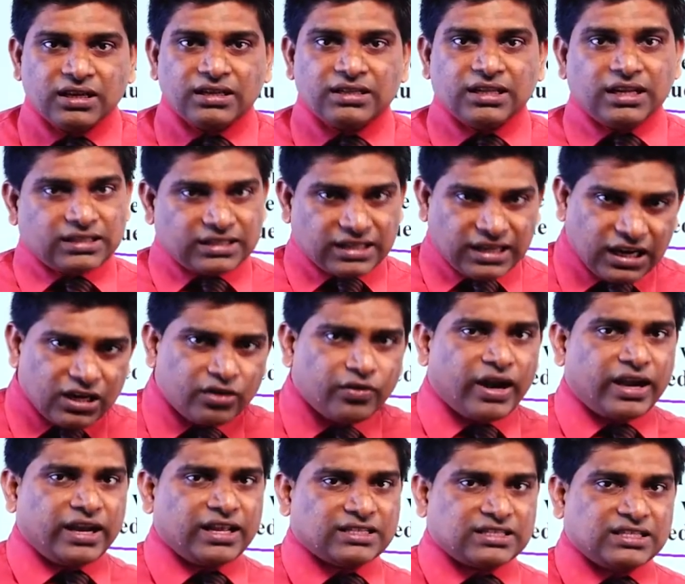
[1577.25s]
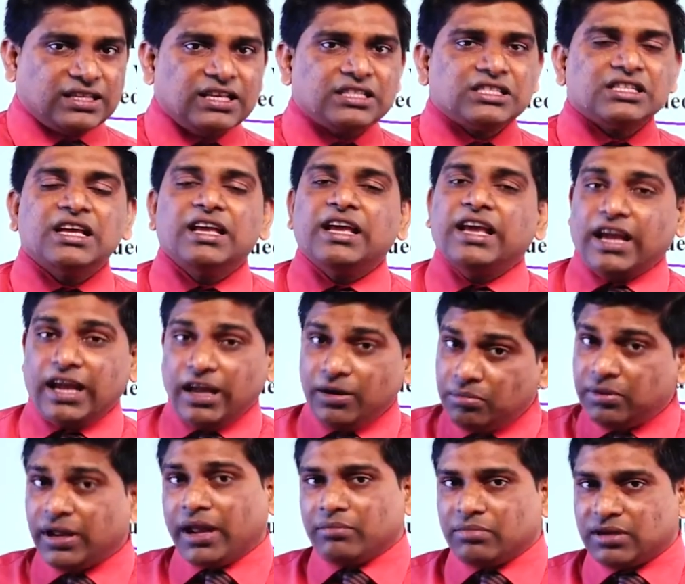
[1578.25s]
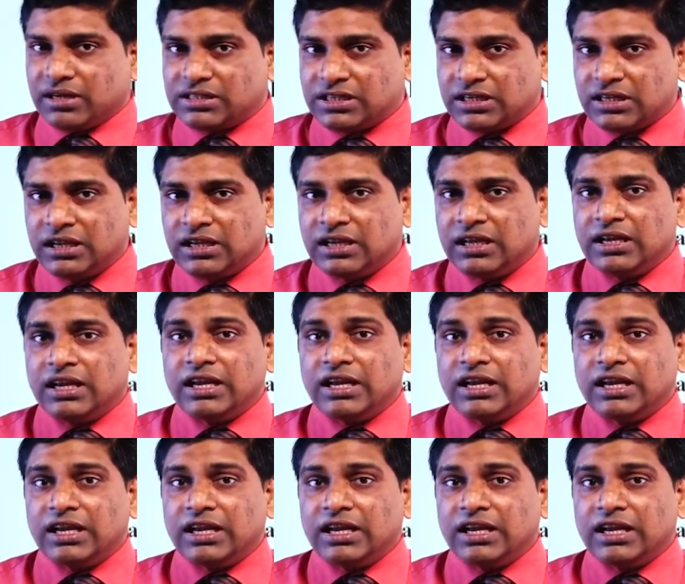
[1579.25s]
The third one is this indemnity.